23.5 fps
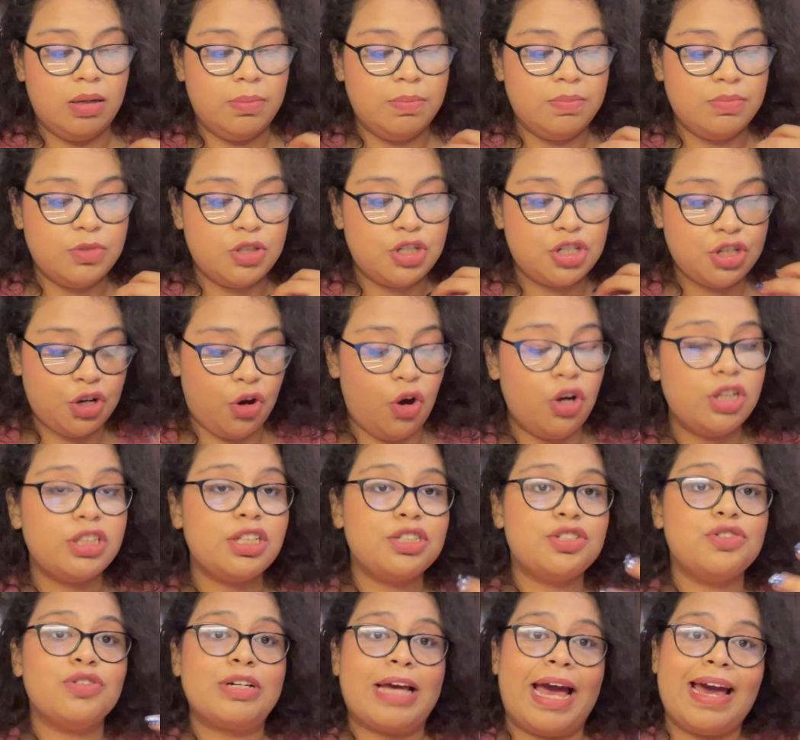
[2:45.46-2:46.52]
sure
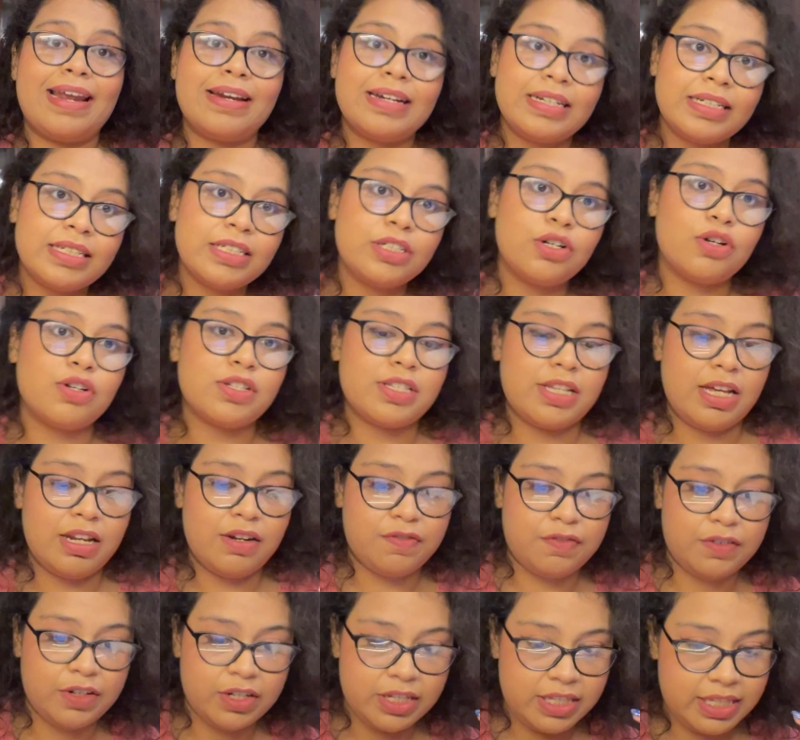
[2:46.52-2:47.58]
that you guarantee
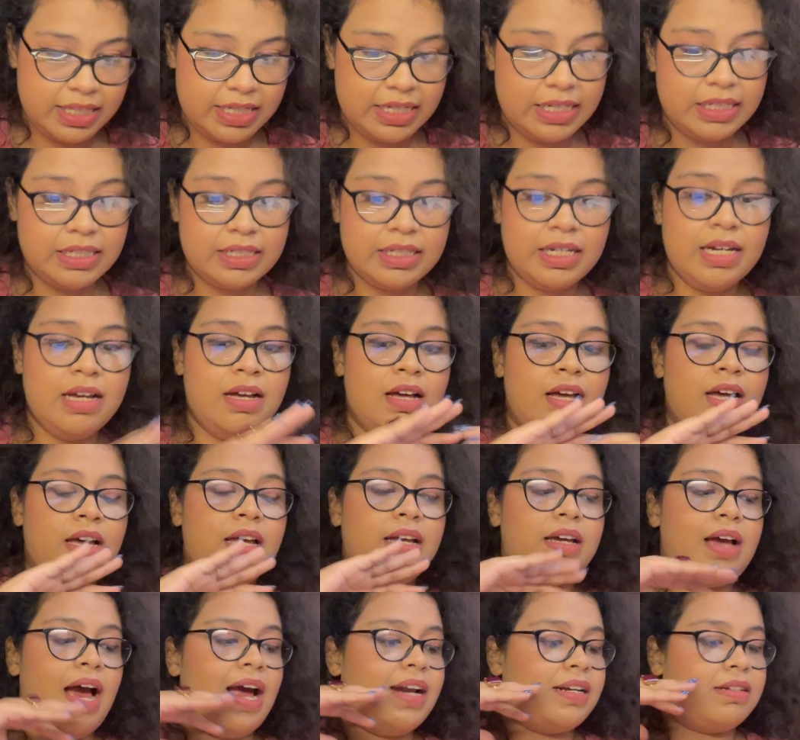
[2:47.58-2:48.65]
yourself a seat
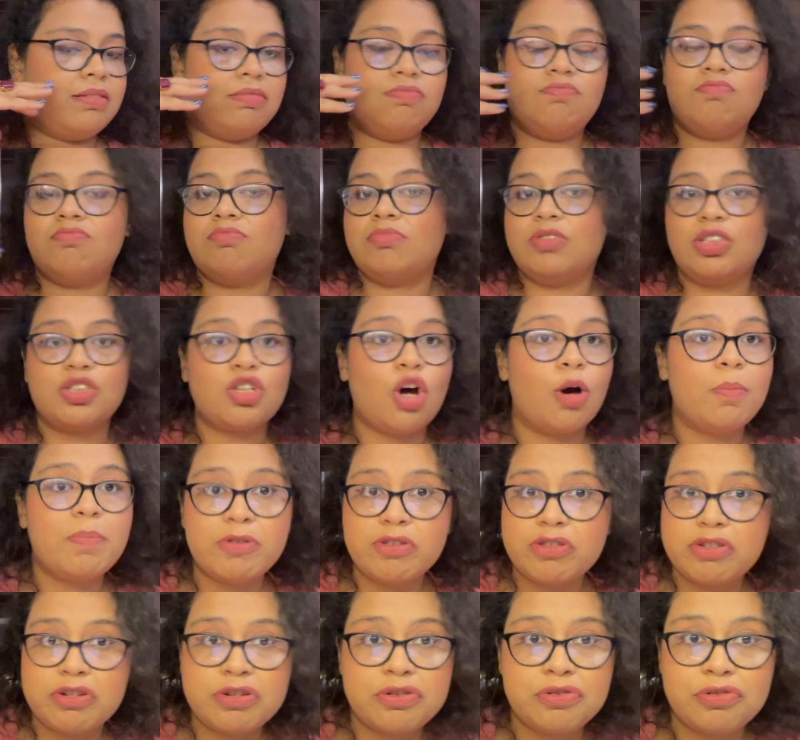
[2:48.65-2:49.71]
at the top
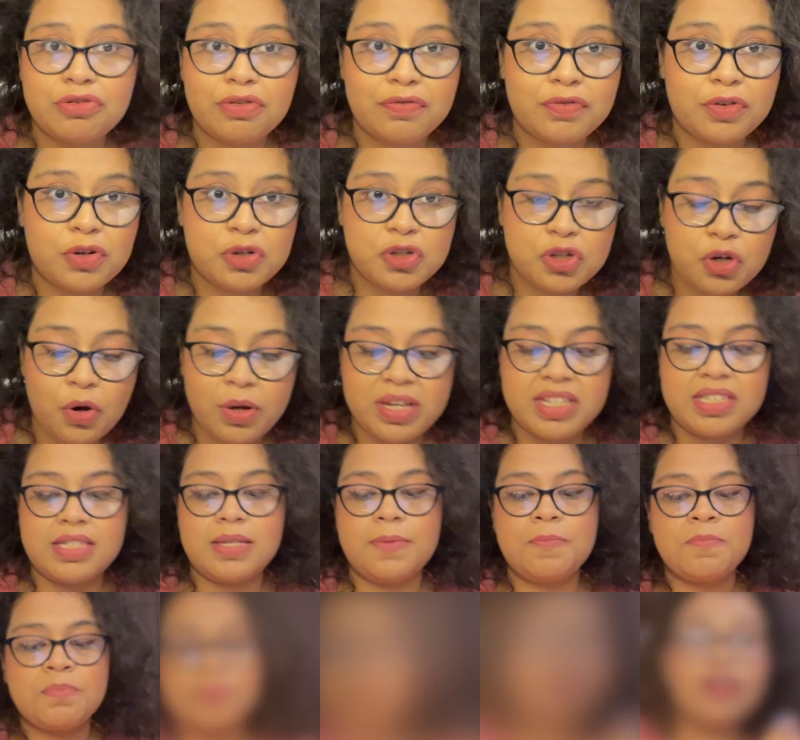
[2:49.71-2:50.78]
institute of your choice.
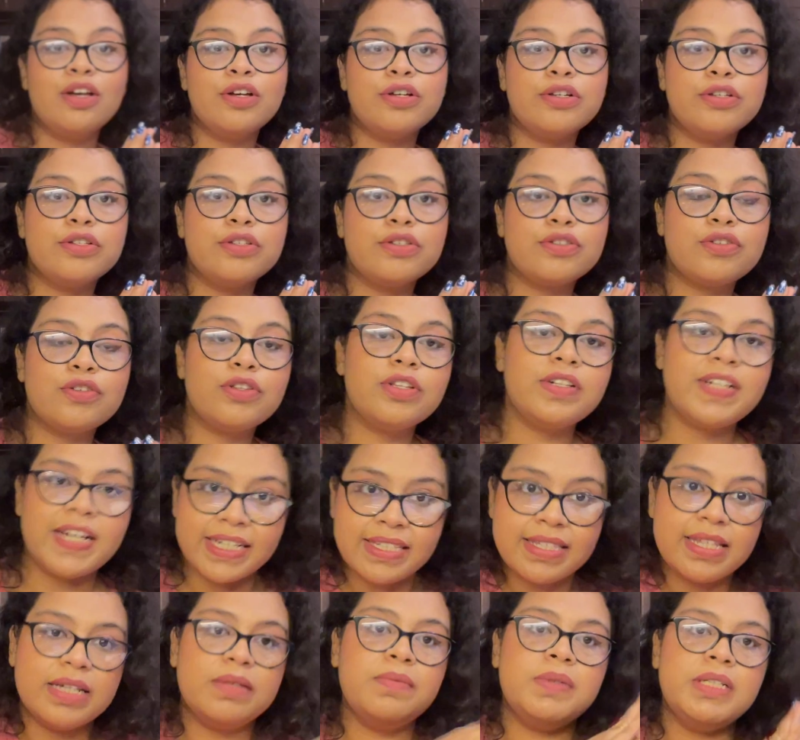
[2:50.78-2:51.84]
So the
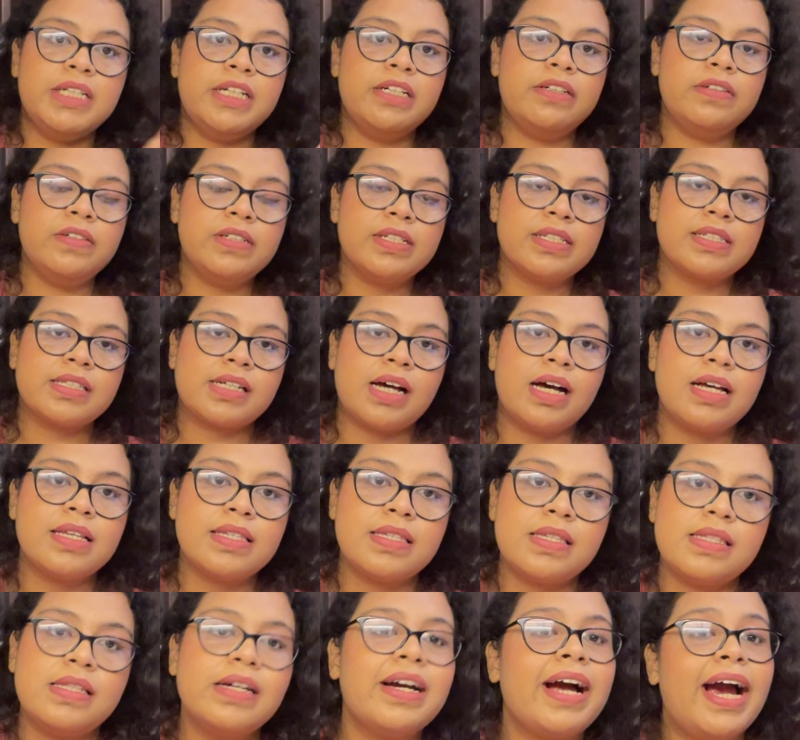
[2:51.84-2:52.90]
next thing we need to
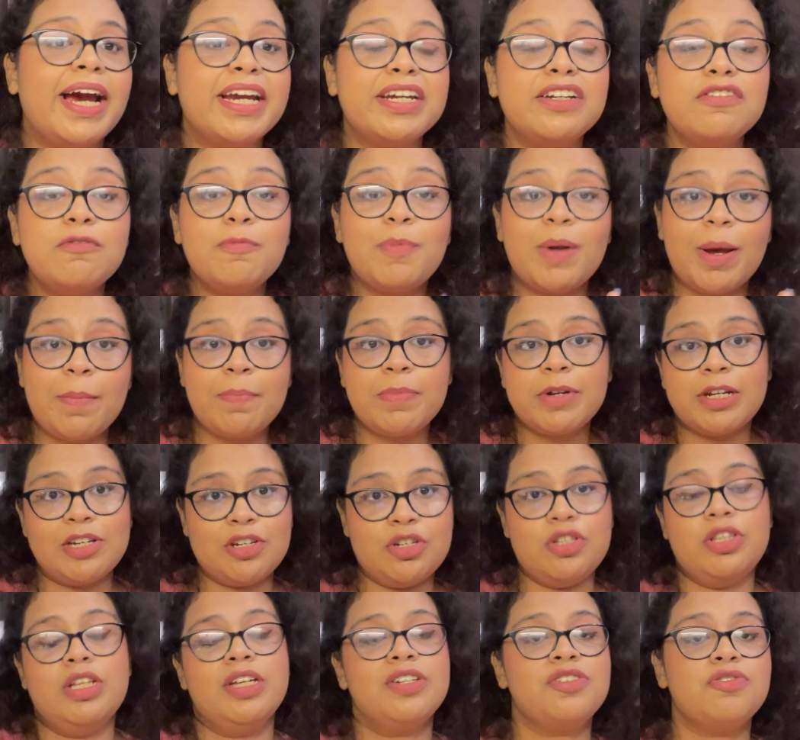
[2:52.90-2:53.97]
discuss is the kind of
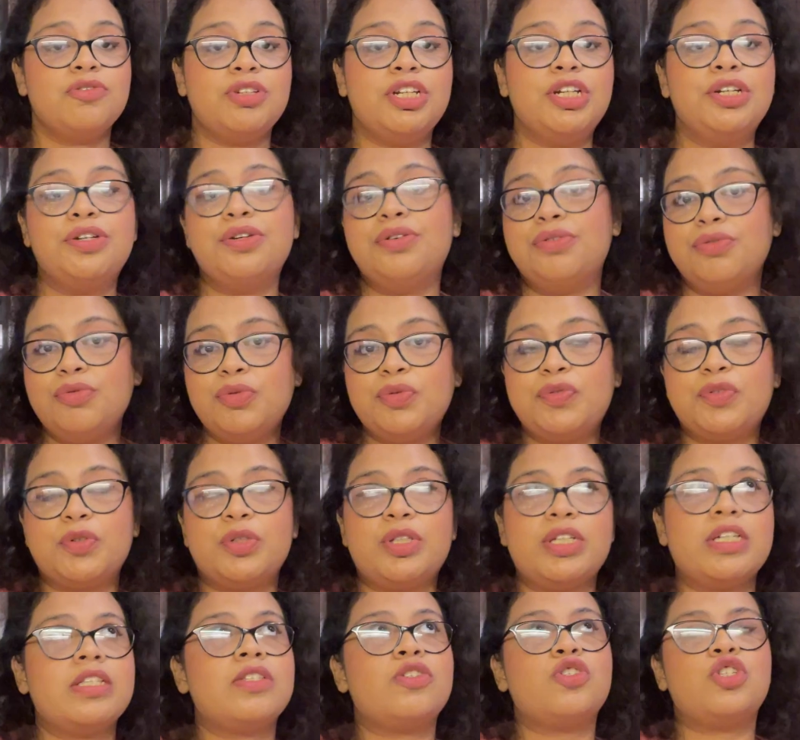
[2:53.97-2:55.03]
preparation that you need to do for
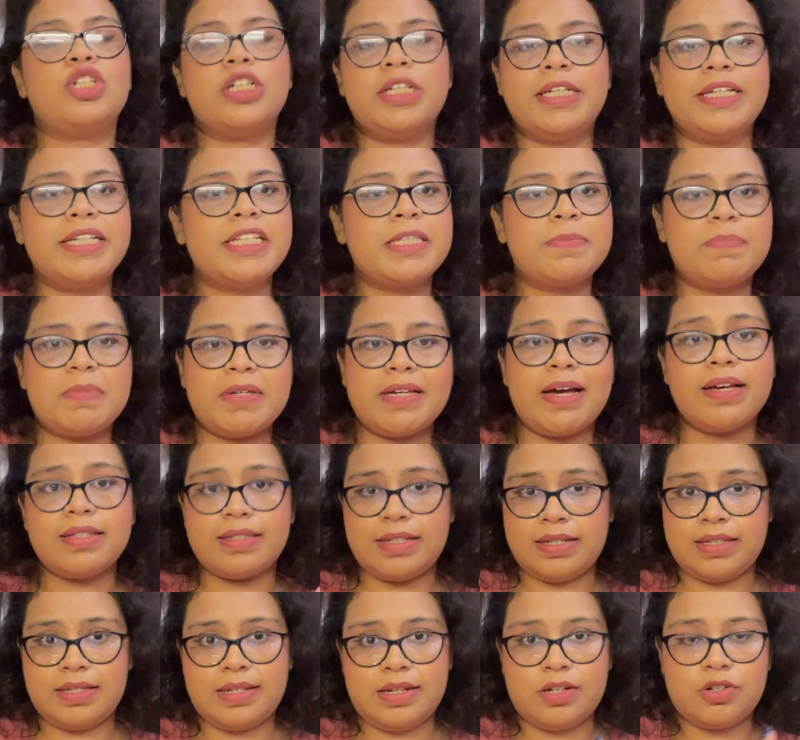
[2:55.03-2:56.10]
these GDs,
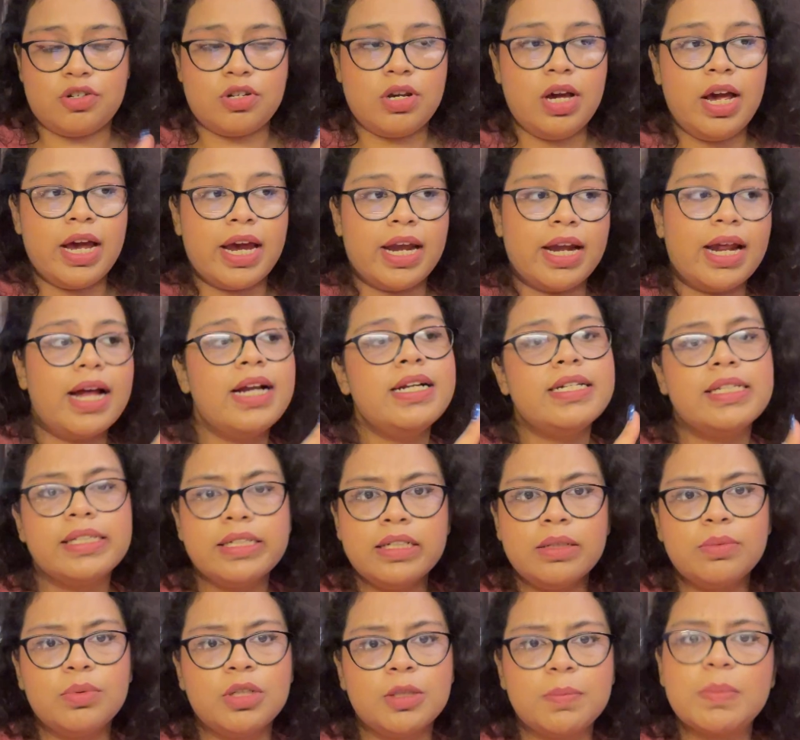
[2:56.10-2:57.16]
PIs, etc. And I'll
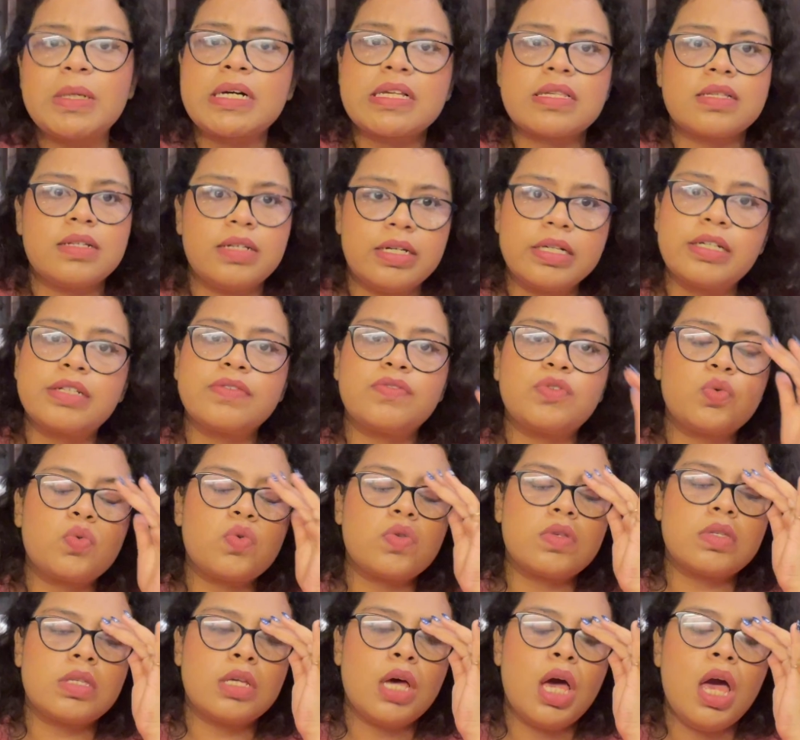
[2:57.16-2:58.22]
deal with personal
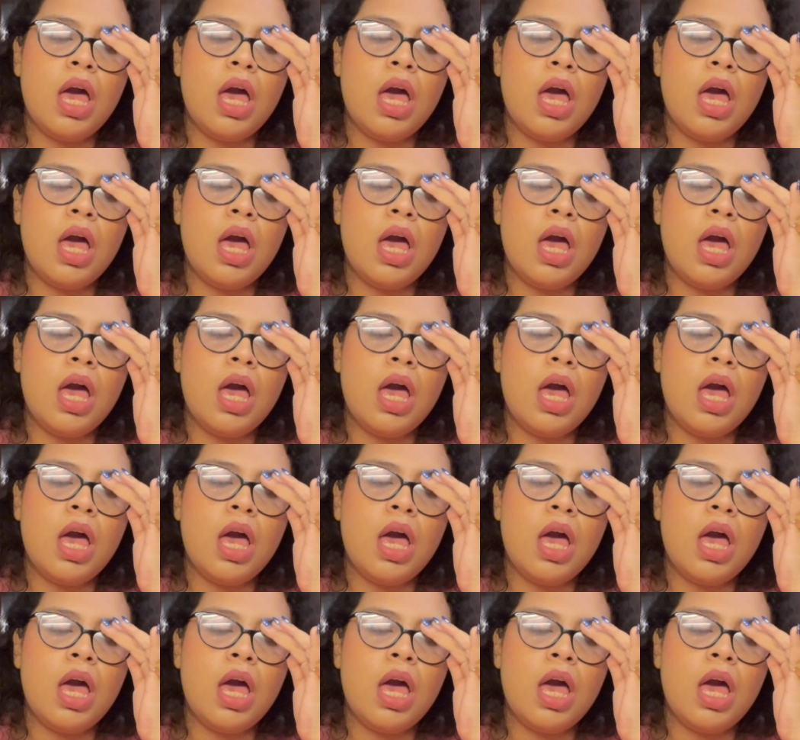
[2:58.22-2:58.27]
interviews